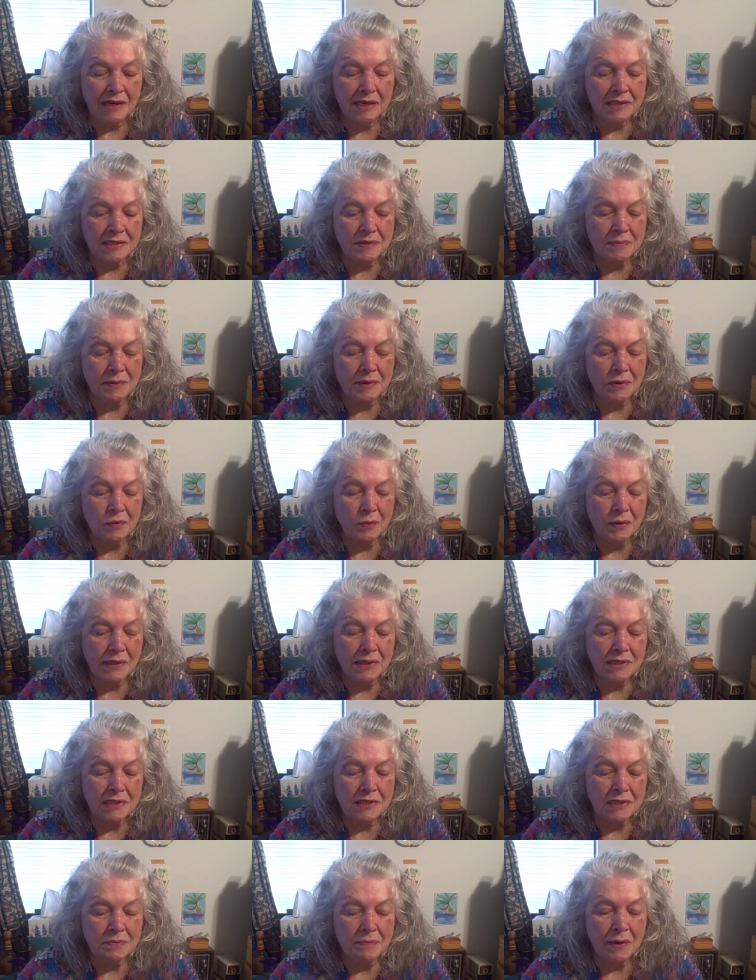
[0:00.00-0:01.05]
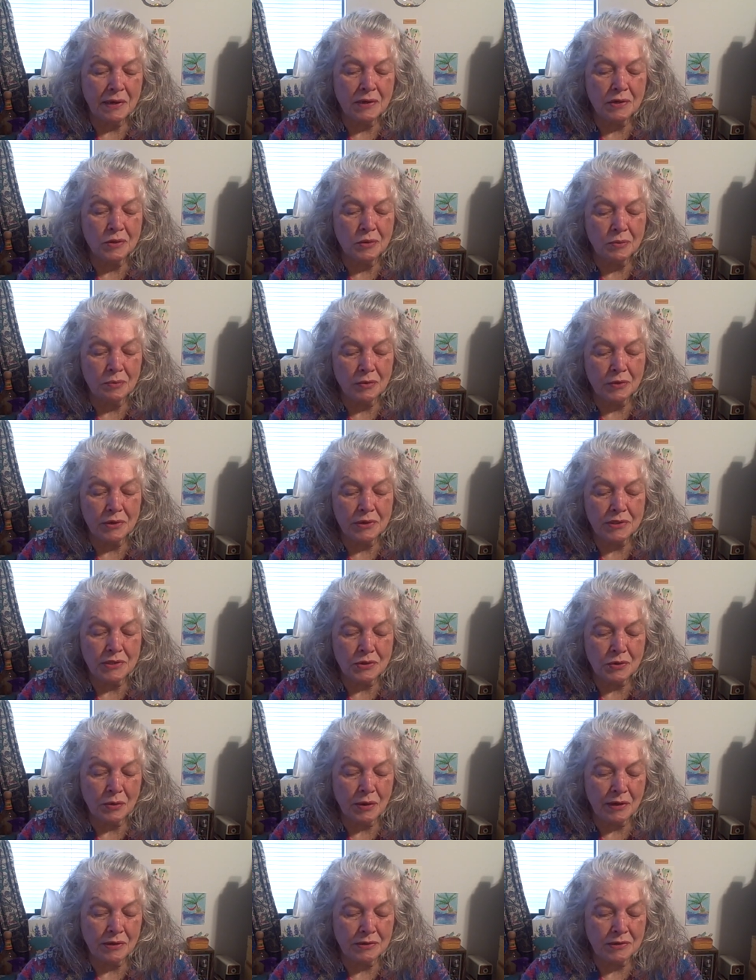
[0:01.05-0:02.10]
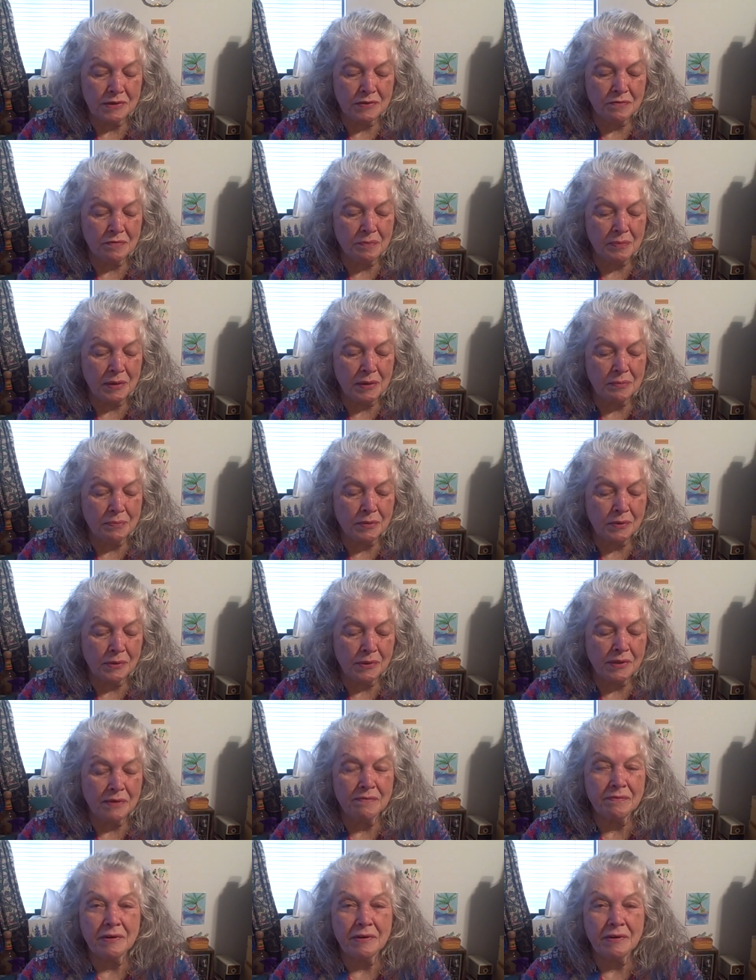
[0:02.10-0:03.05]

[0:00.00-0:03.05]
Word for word: has been witnessed by numerous crowds of people at